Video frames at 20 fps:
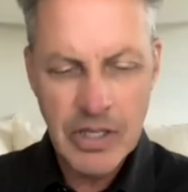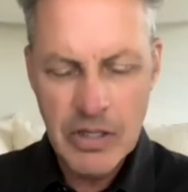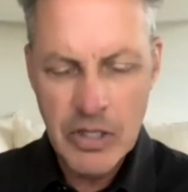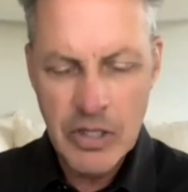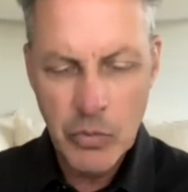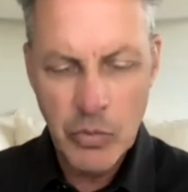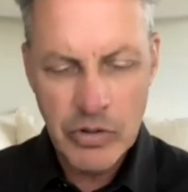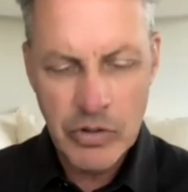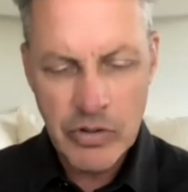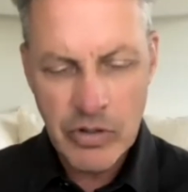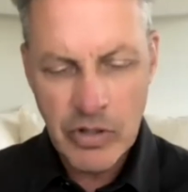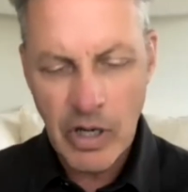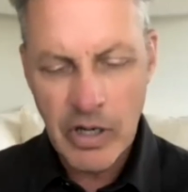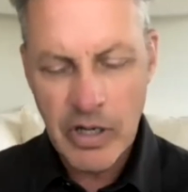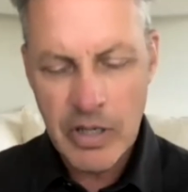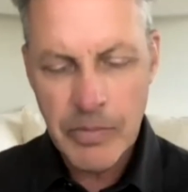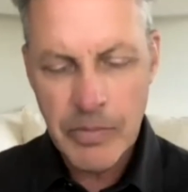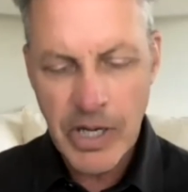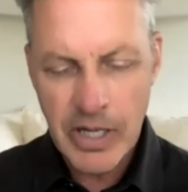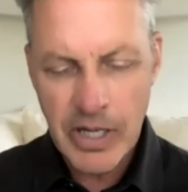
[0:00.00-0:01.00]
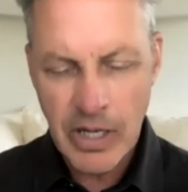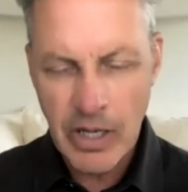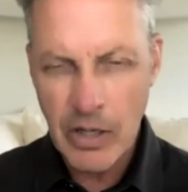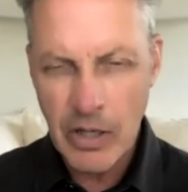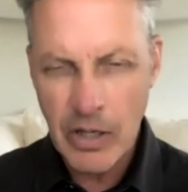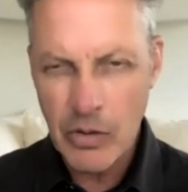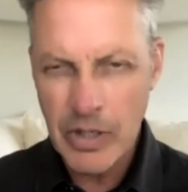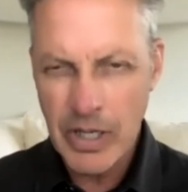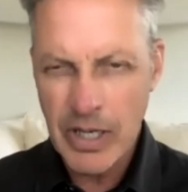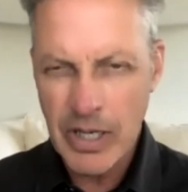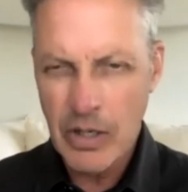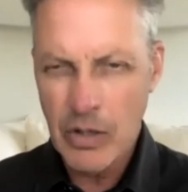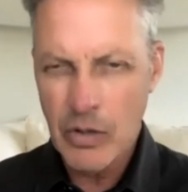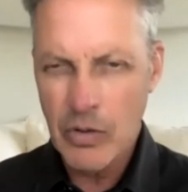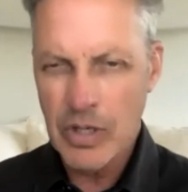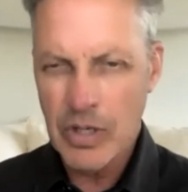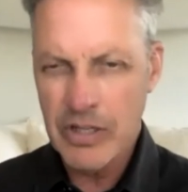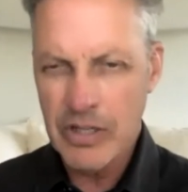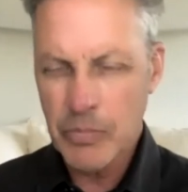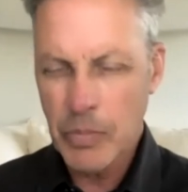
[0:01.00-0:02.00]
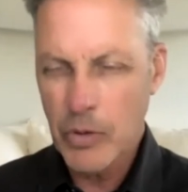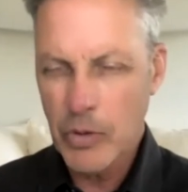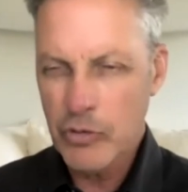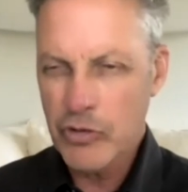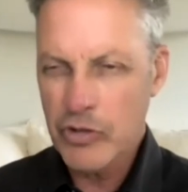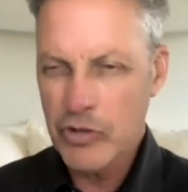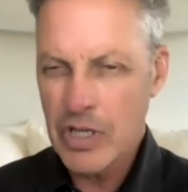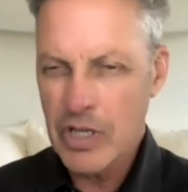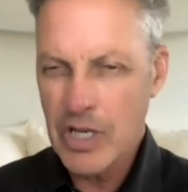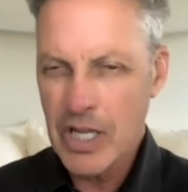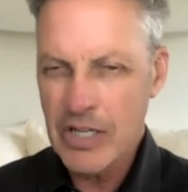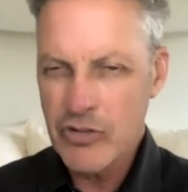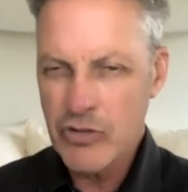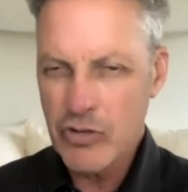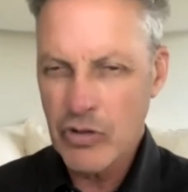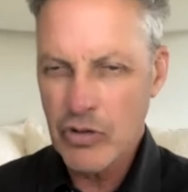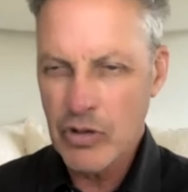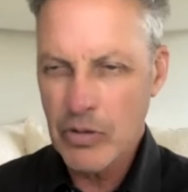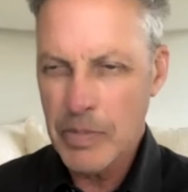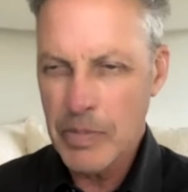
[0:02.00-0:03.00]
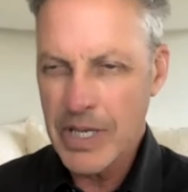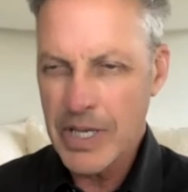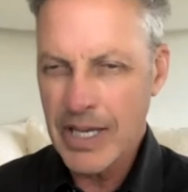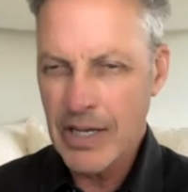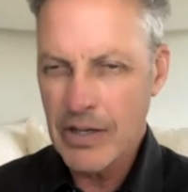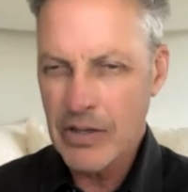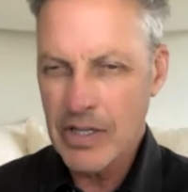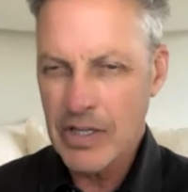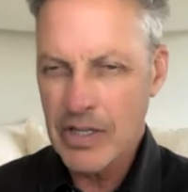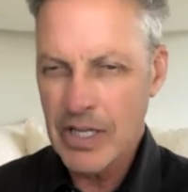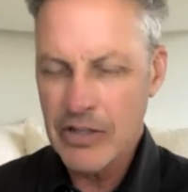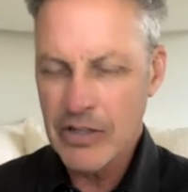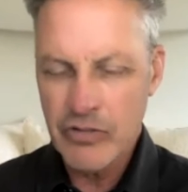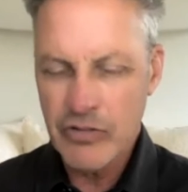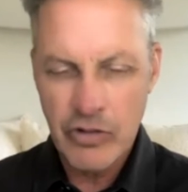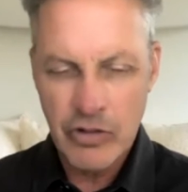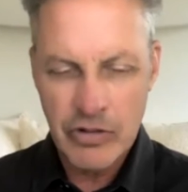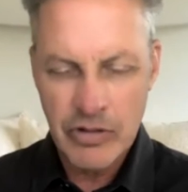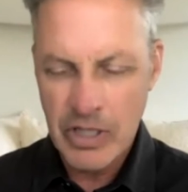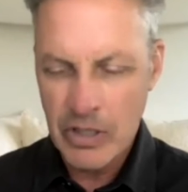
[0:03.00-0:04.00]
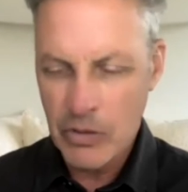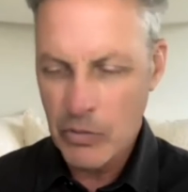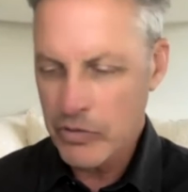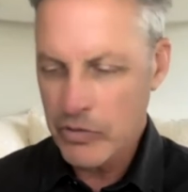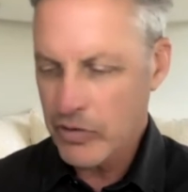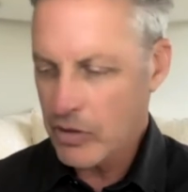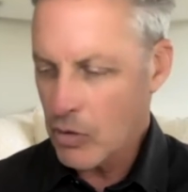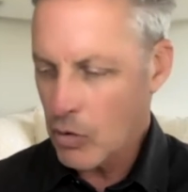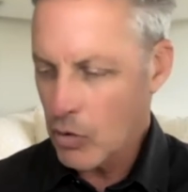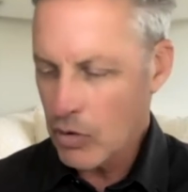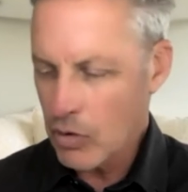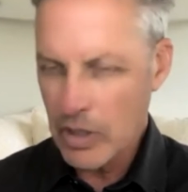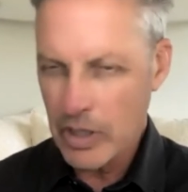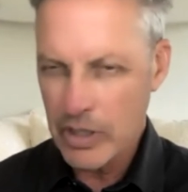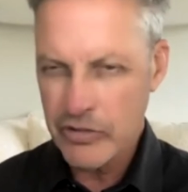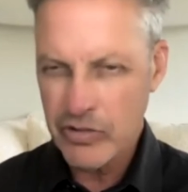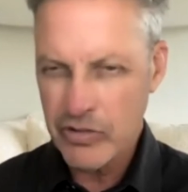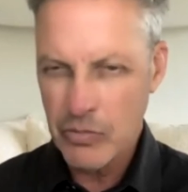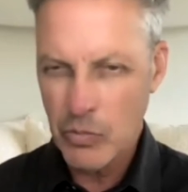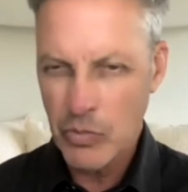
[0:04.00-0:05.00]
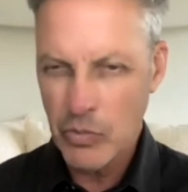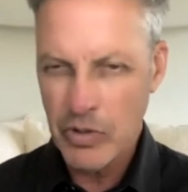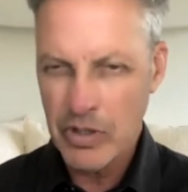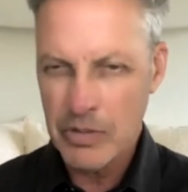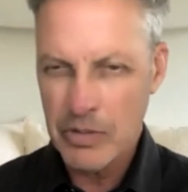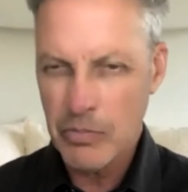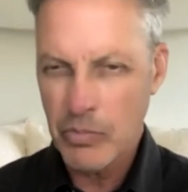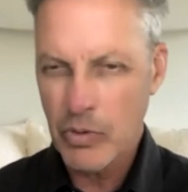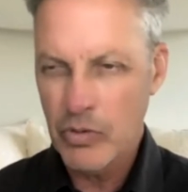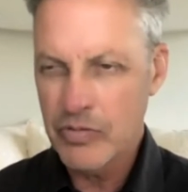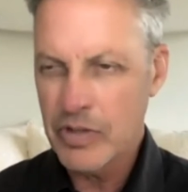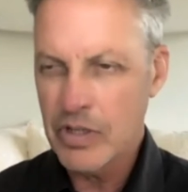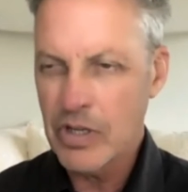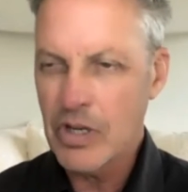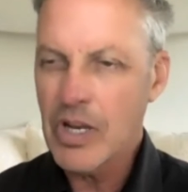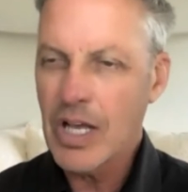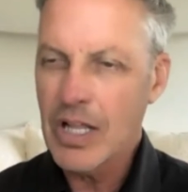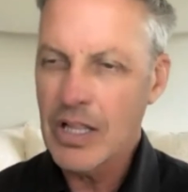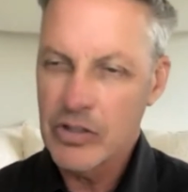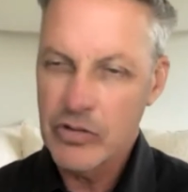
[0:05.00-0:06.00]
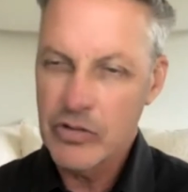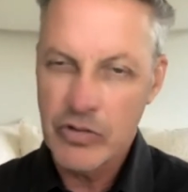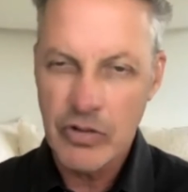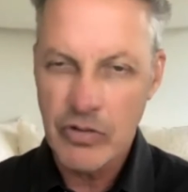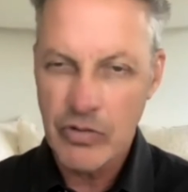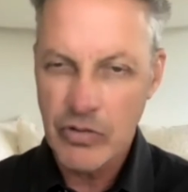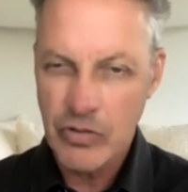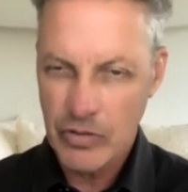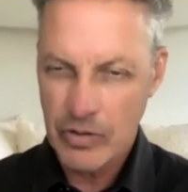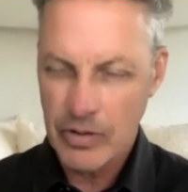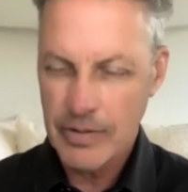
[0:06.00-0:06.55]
you were talking about how exposure to nature or being out in nature, there was a correlation with improved intelligence.